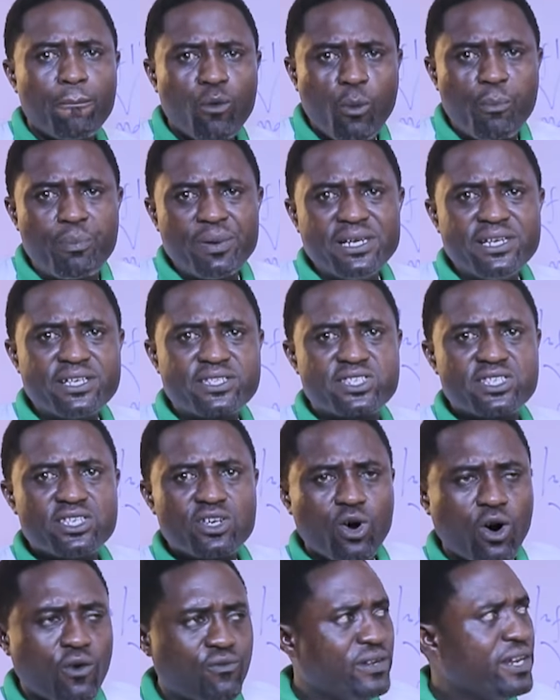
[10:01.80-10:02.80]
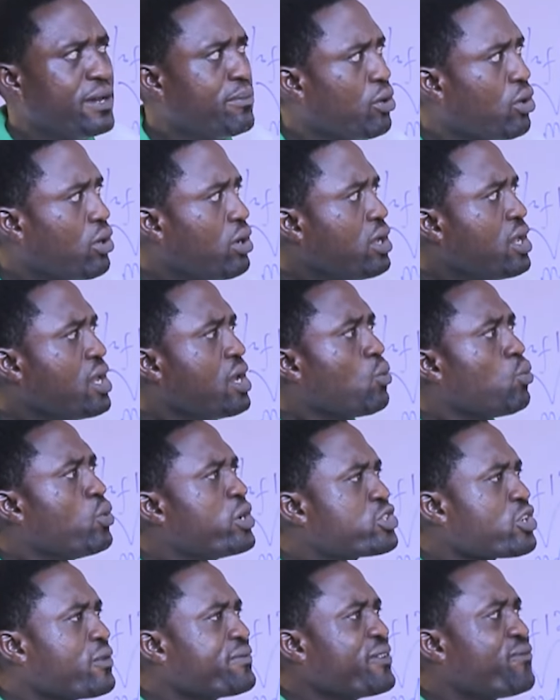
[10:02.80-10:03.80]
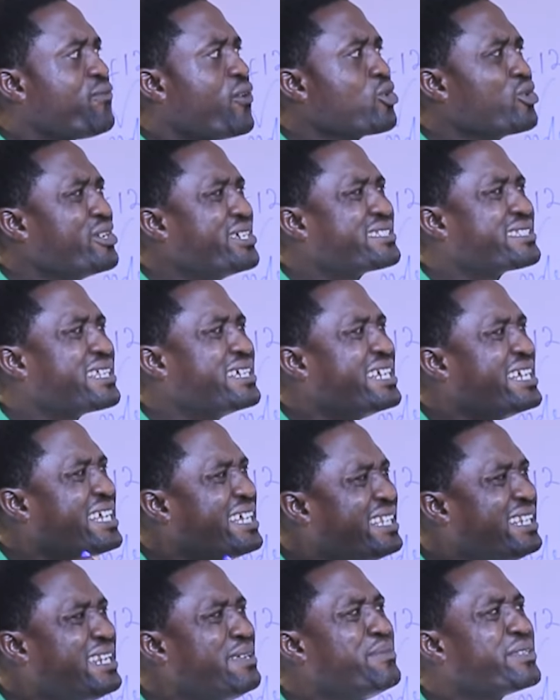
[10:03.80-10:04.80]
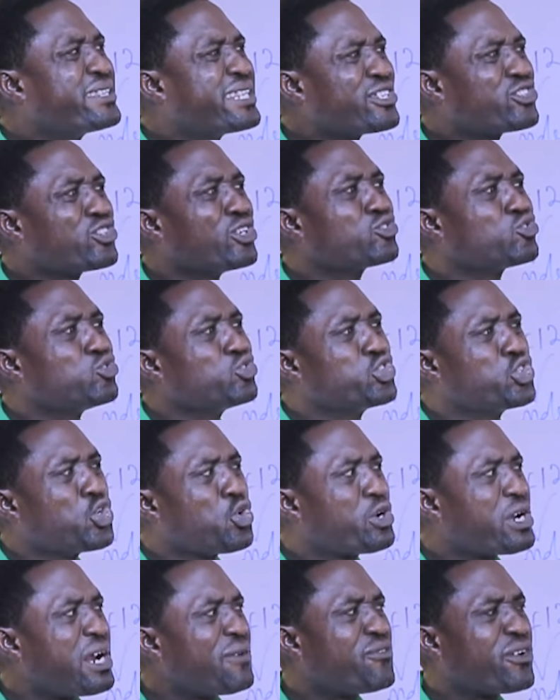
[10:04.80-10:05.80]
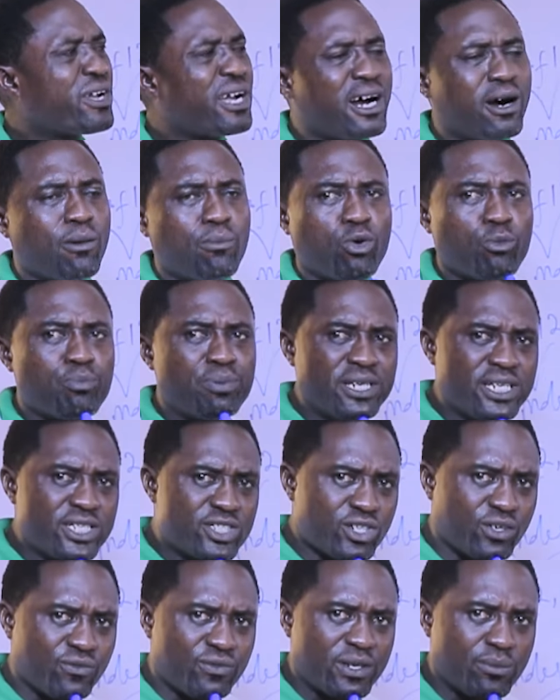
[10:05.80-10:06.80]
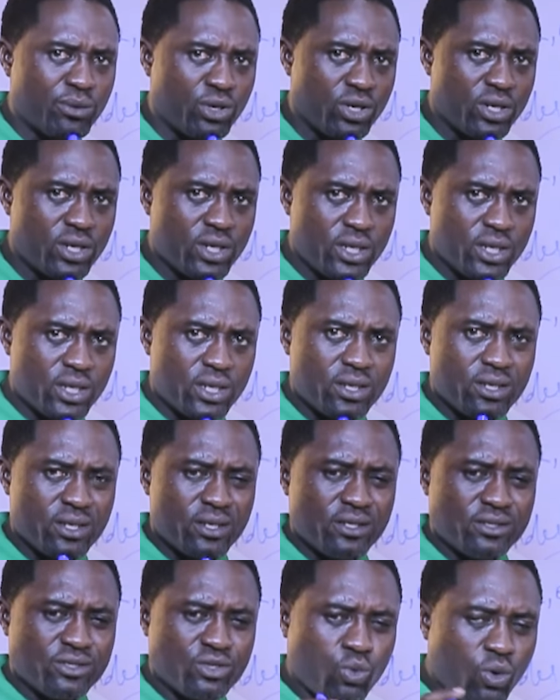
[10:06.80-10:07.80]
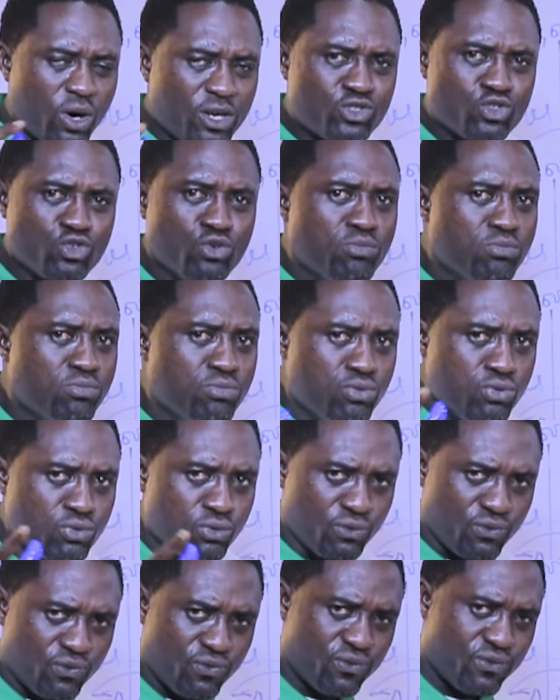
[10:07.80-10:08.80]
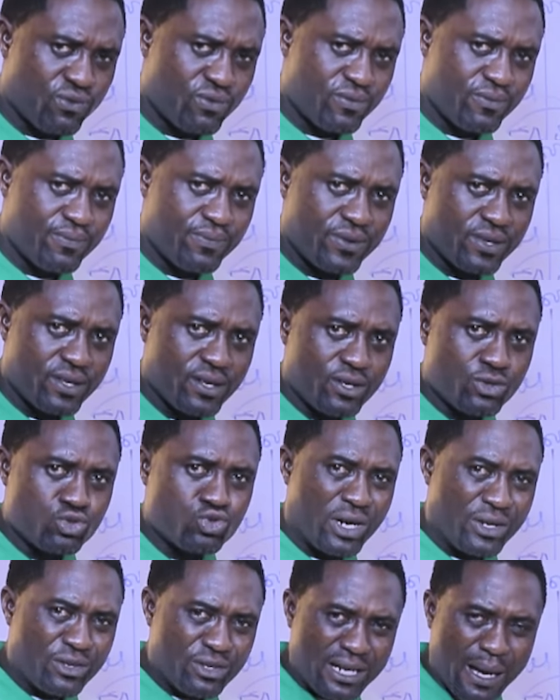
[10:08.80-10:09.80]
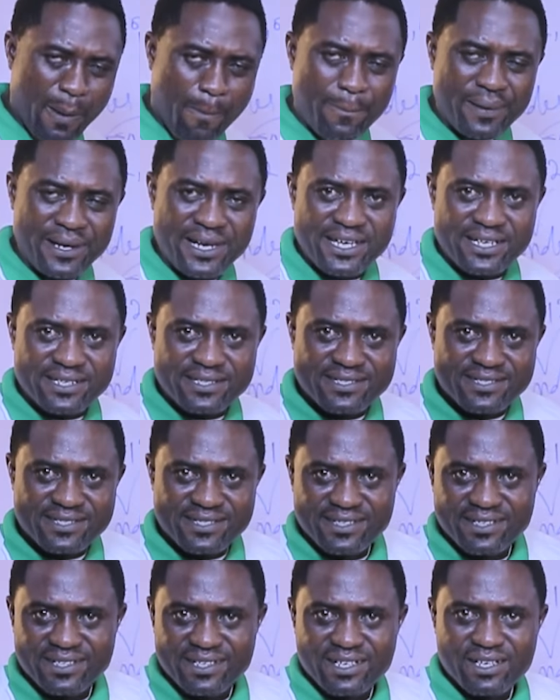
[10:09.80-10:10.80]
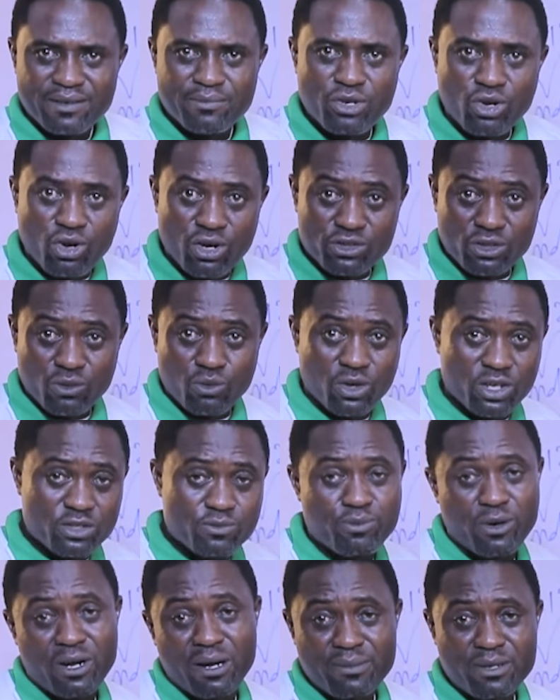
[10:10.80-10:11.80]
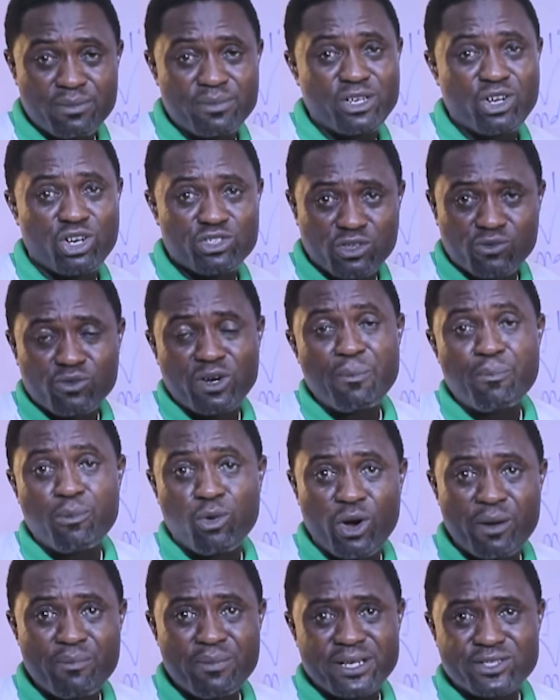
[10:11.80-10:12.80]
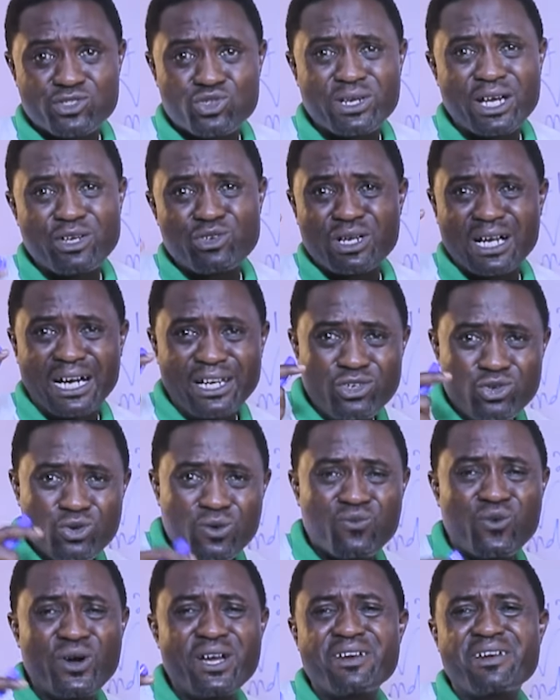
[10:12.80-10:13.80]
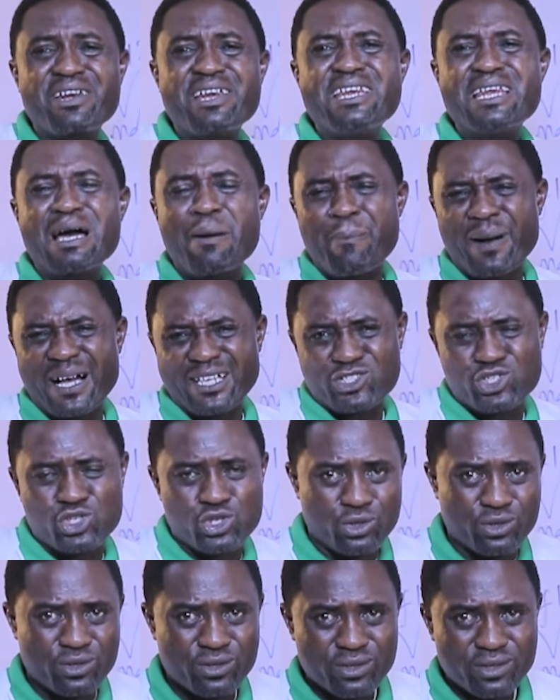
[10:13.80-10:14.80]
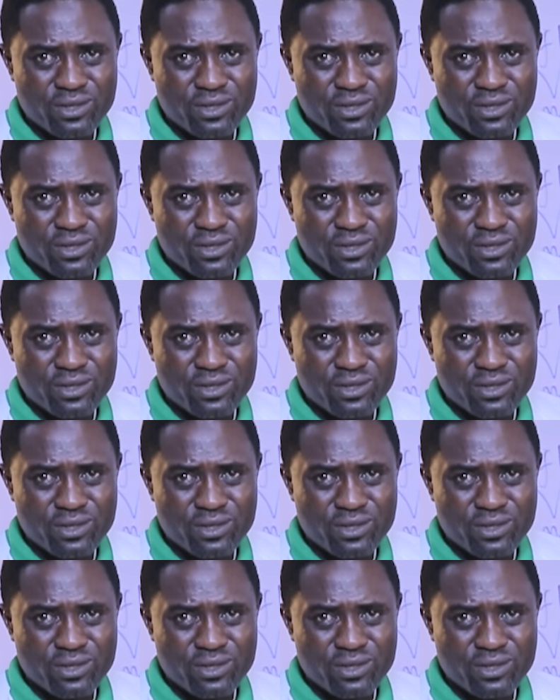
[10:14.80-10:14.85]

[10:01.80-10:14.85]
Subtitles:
mobility of labor? Which of the following is a limitation to geographical mobility of labor? You want to move to another place because of what? Probably because of employment, so that you can look for a greener pasture.